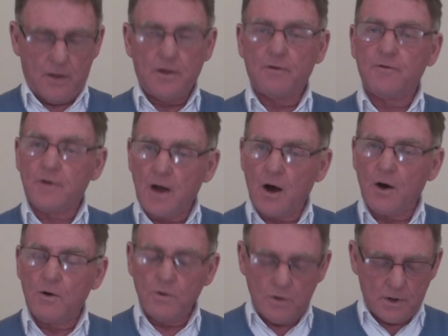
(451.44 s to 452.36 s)
The
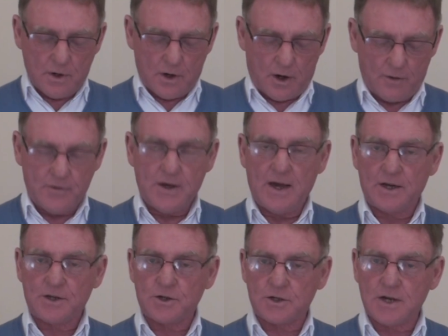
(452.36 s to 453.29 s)
flow of
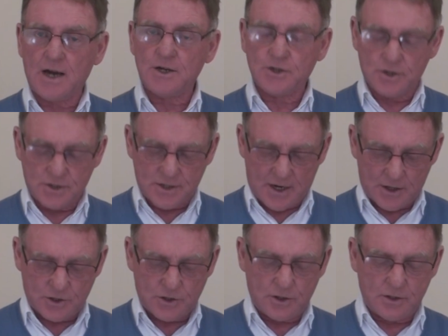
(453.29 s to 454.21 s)
the exhortation
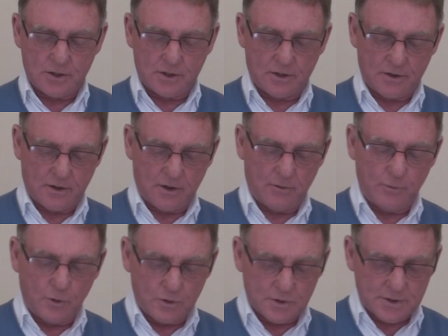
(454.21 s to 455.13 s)
section
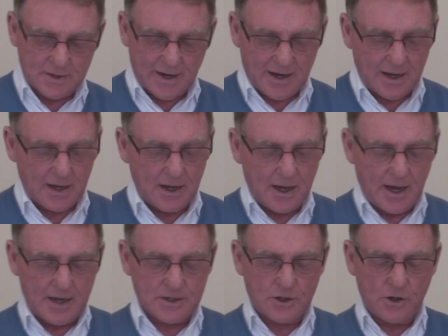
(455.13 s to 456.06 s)
of Paul's letter
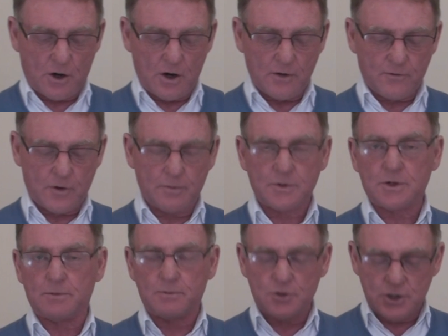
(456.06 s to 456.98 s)
has gone from
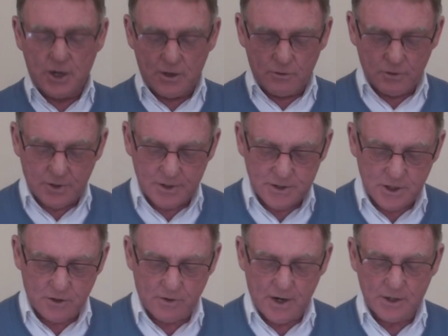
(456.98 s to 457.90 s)
some general
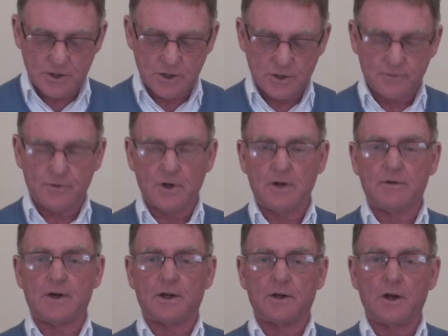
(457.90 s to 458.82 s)
considerations for
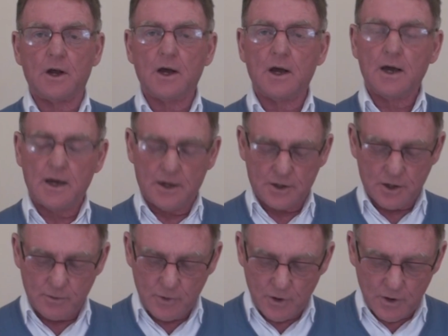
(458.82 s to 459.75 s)
living in
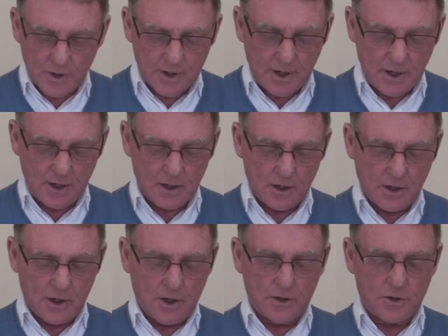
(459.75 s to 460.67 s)
community
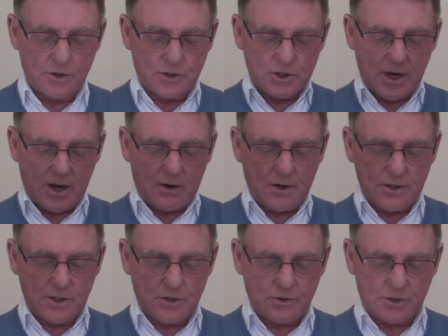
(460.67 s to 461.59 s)
to
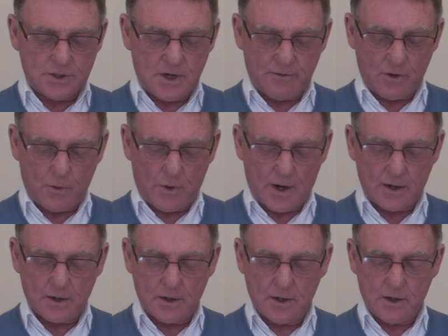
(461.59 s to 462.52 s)
charity towards
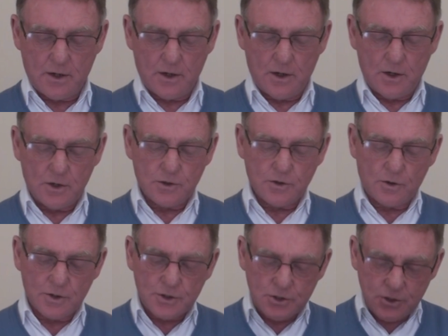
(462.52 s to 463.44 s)
everyone,
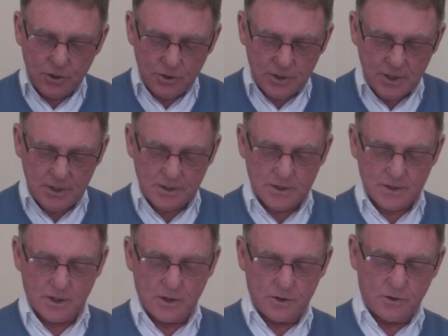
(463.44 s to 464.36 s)
towards
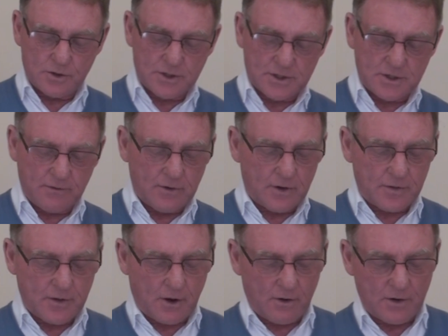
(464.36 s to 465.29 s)
duties towards the civil
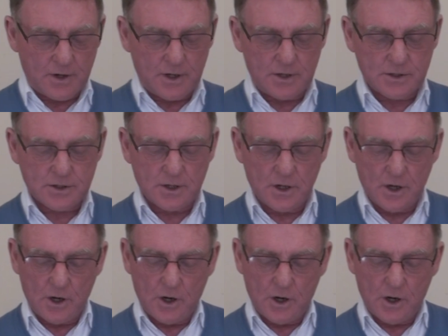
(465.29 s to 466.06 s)
authorities,